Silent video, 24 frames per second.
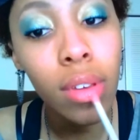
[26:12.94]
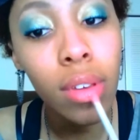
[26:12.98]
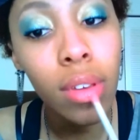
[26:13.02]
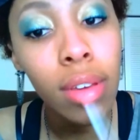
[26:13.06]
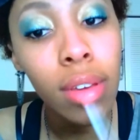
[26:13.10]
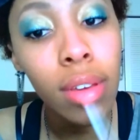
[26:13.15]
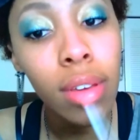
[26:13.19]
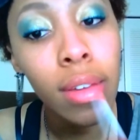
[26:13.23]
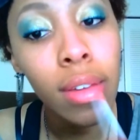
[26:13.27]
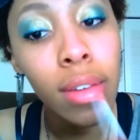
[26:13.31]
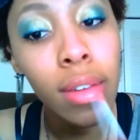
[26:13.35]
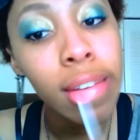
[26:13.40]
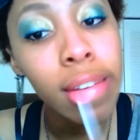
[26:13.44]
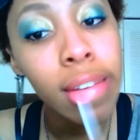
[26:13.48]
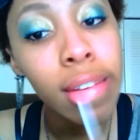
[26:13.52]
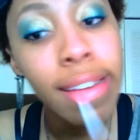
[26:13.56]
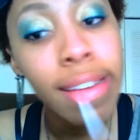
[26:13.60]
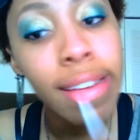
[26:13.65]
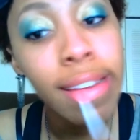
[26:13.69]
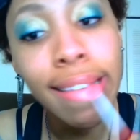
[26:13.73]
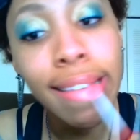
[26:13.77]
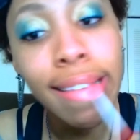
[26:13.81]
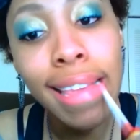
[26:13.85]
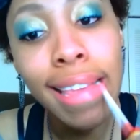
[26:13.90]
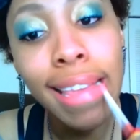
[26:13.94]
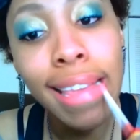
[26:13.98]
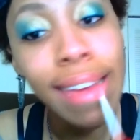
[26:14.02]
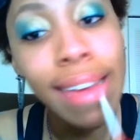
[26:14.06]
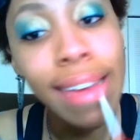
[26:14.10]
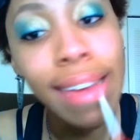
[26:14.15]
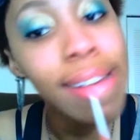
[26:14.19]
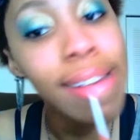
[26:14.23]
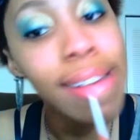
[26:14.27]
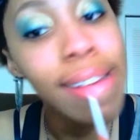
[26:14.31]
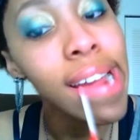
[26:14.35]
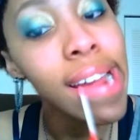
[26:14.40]
And as you can
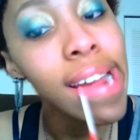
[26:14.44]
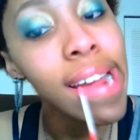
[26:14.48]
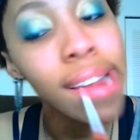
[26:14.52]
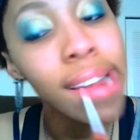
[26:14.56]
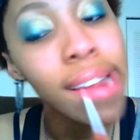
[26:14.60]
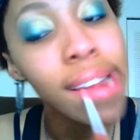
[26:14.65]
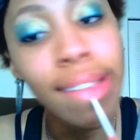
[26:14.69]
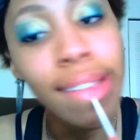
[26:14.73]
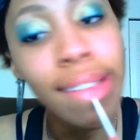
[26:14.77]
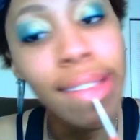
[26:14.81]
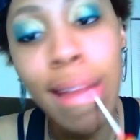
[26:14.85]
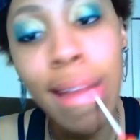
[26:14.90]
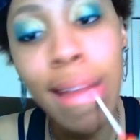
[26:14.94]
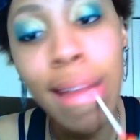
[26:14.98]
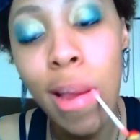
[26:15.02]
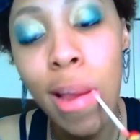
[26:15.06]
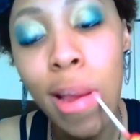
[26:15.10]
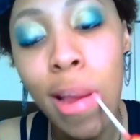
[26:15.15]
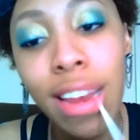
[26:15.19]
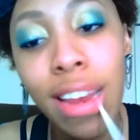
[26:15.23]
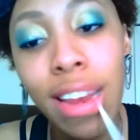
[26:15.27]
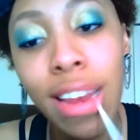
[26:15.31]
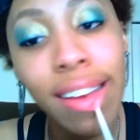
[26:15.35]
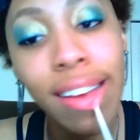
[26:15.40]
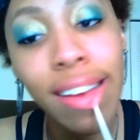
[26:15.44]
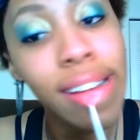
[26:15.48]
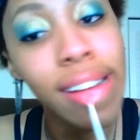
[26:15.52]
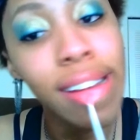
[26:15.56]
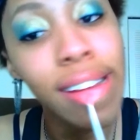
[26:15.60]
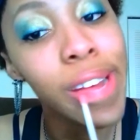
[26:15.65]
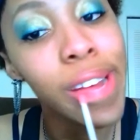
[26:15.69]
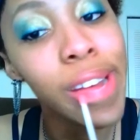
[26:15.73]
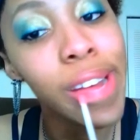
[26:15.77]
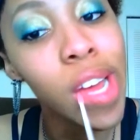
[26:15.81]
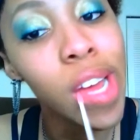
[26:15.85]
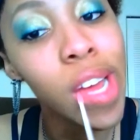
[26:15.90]
see, it's a nice pretty shine
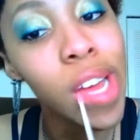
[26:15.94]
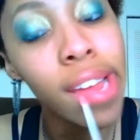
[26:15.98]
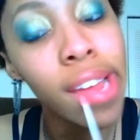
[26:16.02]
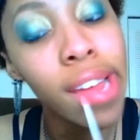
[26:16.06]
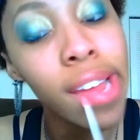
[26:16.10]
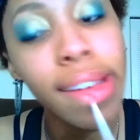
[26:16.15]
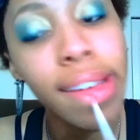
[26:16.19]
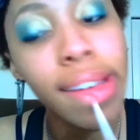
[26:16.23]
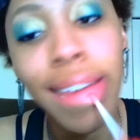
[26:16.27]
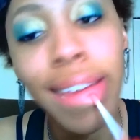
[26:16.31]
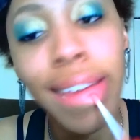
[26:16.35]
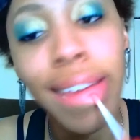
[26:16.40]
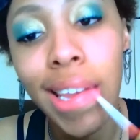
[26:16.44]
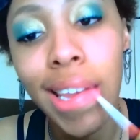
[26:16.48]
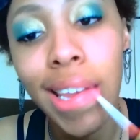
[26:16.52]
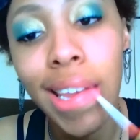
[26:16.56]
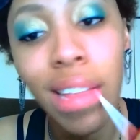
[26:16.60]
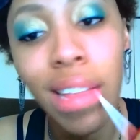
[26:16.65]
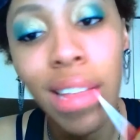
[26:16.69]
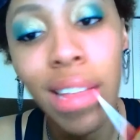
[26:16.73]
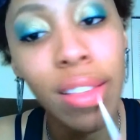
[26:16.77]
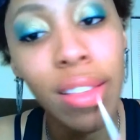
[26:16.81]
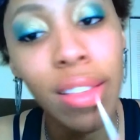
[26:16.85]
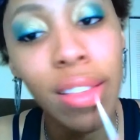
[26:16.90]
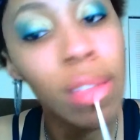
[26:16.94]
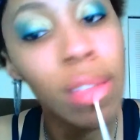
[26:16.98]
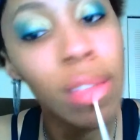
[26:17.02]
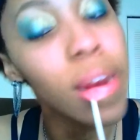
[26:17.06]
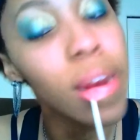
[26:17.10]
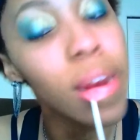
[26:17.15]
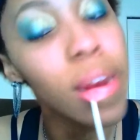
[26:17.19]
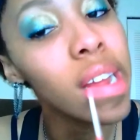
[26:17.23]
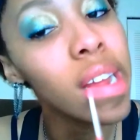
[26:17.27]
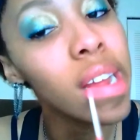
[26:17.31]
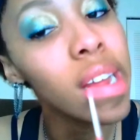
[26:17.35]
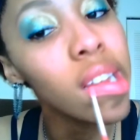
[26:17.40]
to it. Nothing too
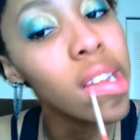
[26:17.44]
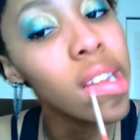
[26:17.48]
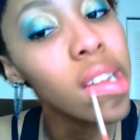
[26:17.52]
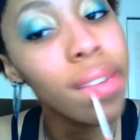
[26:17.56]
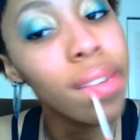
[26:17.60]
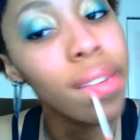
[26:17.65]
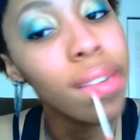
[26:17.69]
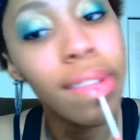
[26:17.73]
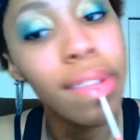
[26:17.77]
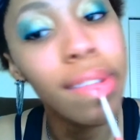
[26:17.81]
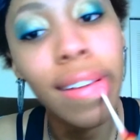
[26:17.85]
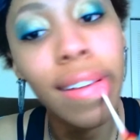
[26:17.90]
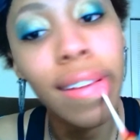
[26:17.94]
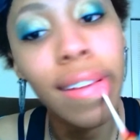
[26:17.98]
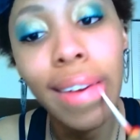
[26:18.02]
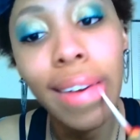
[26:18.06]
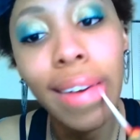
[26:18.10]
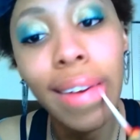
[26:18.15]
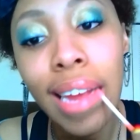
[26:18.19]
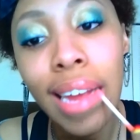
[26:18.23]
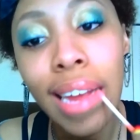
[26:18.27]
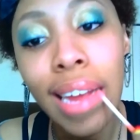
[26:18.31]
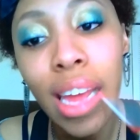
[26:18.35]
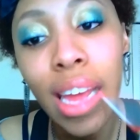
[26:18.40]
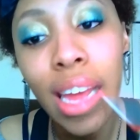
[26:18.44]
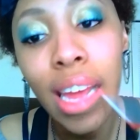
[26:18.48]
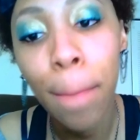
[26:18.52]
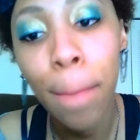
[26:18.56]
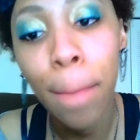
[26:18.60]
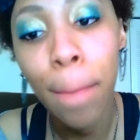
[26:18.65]
sparkly, too glittery.